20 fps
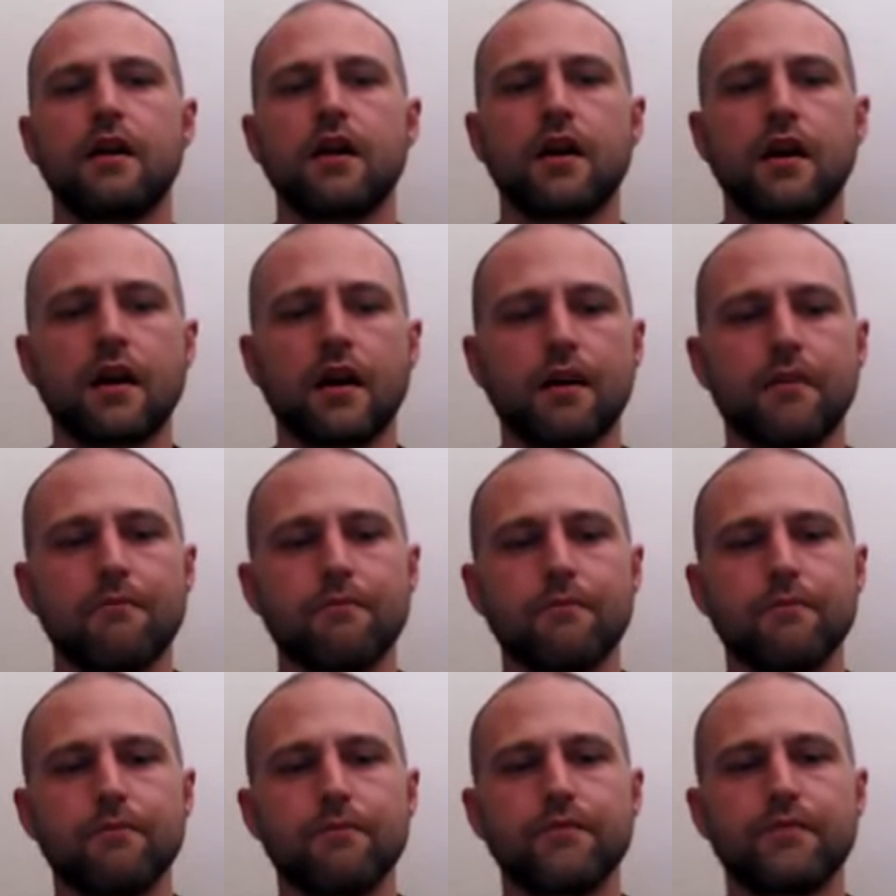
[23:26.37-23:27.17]

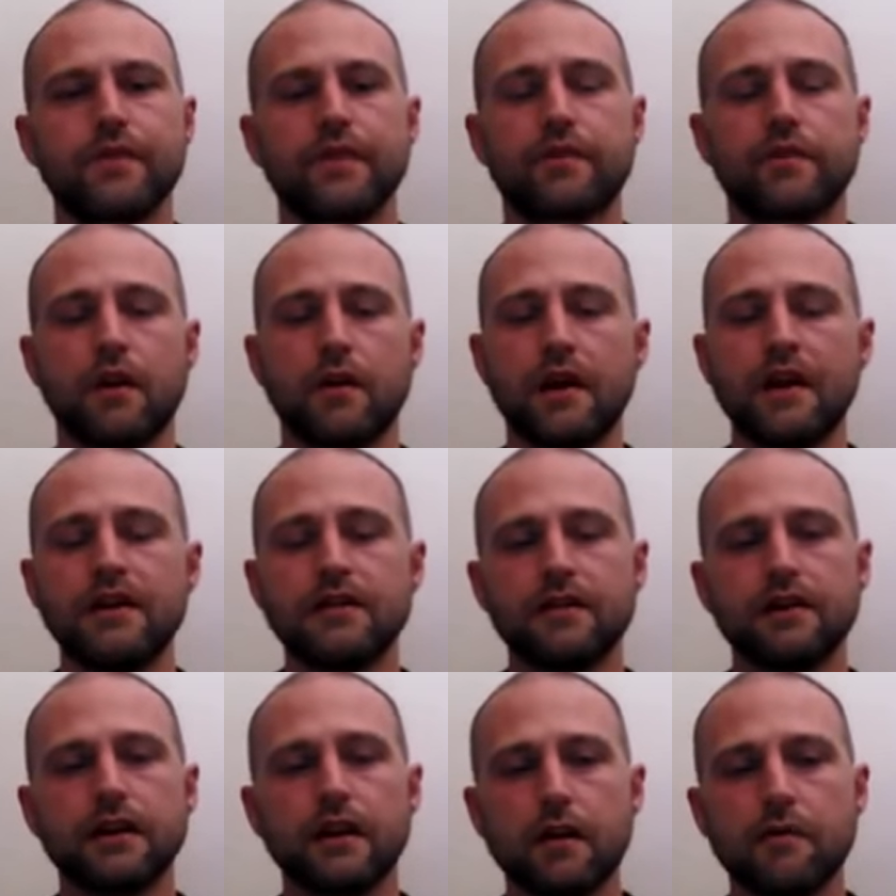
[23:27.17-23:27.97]
So
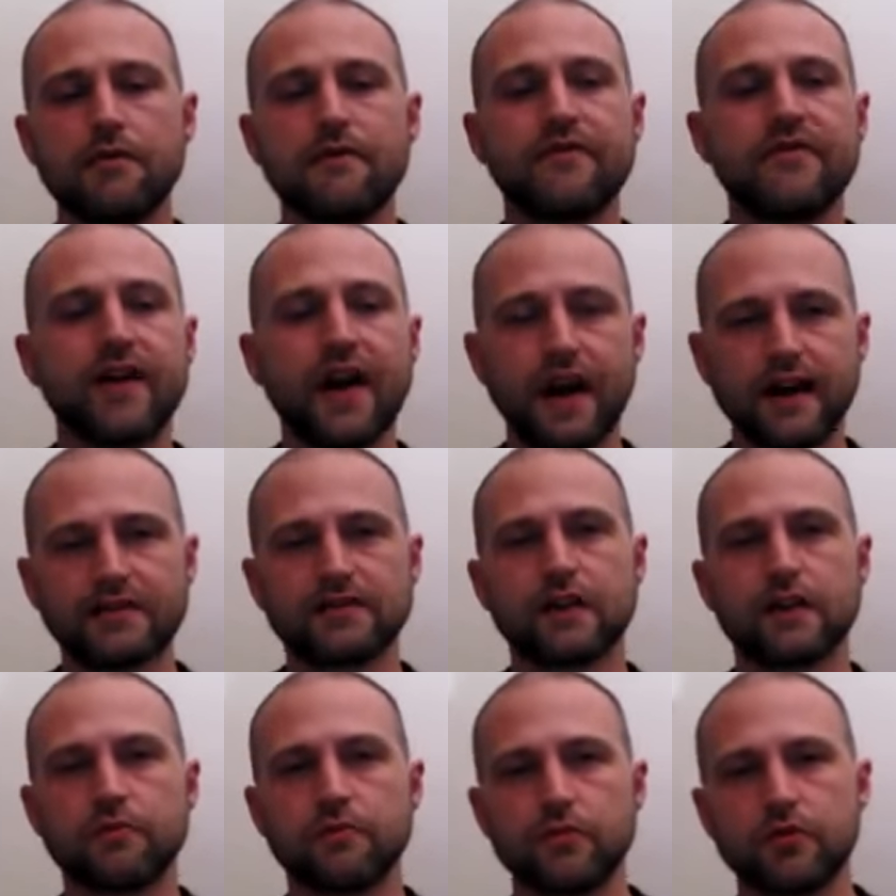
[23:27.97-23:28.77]
anything low in fat
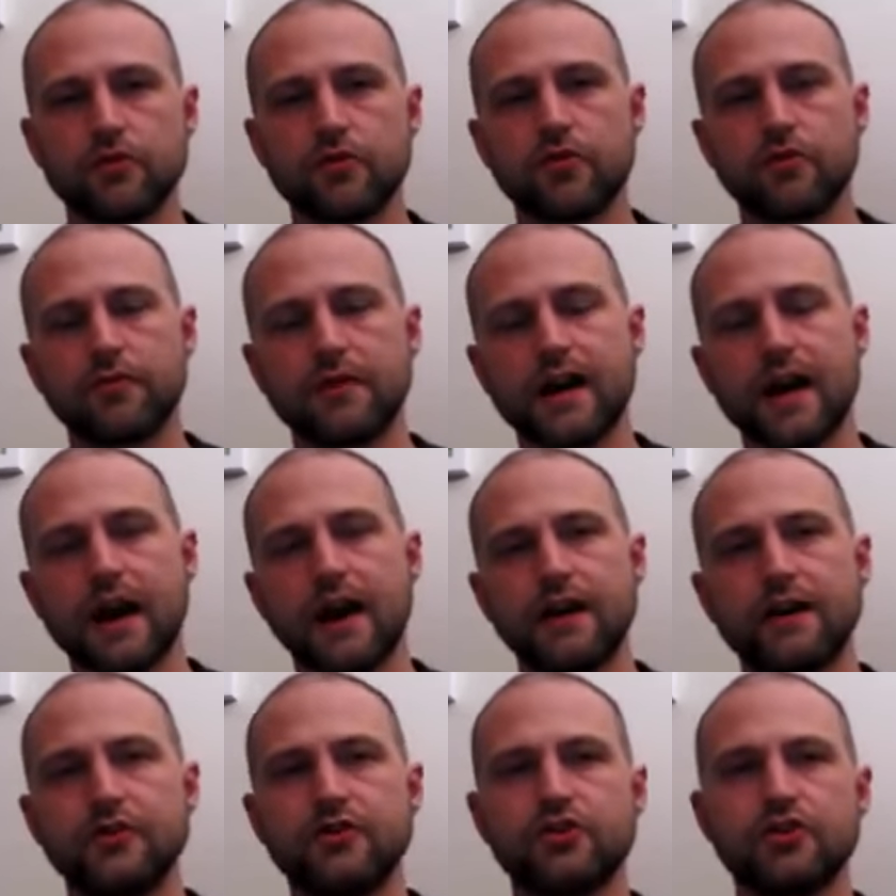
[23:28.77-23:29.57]
is normally
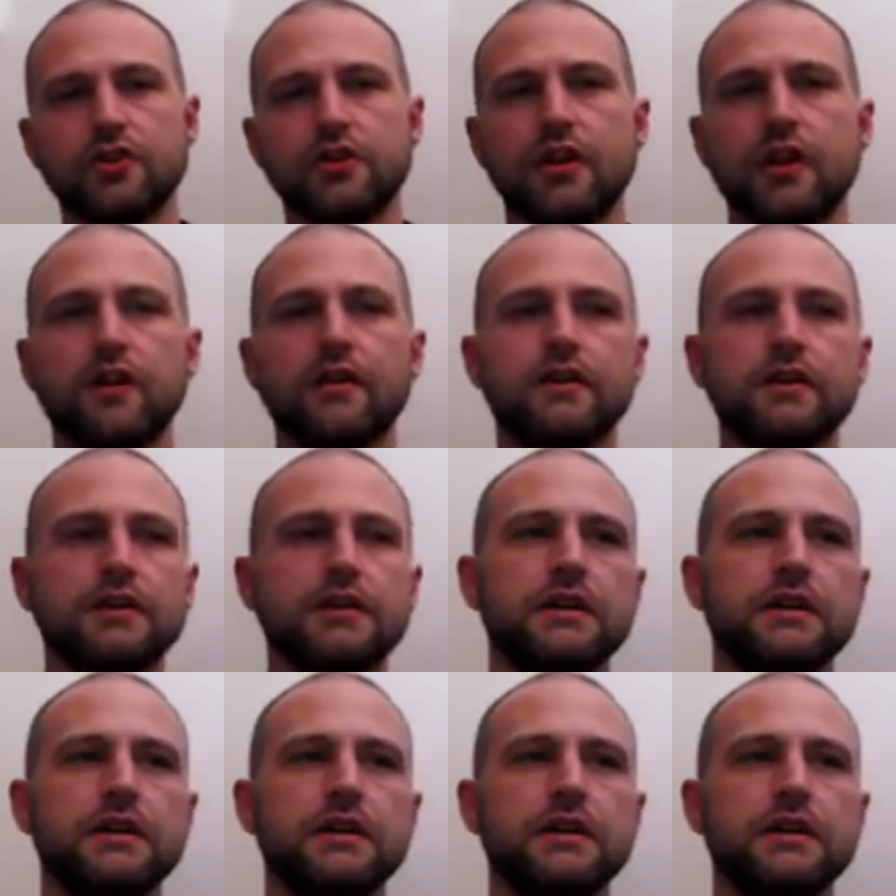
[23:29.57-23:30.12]
high in sugar.